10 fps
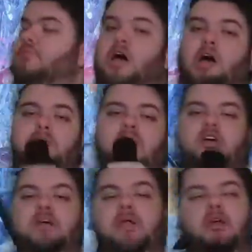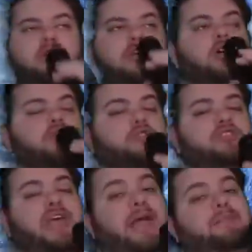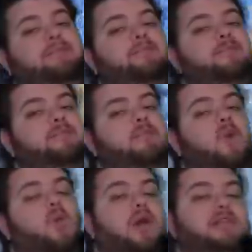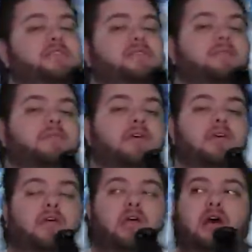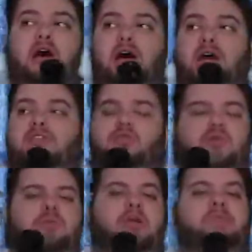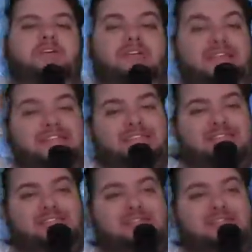I recommend only going through this game once. The replayability isn't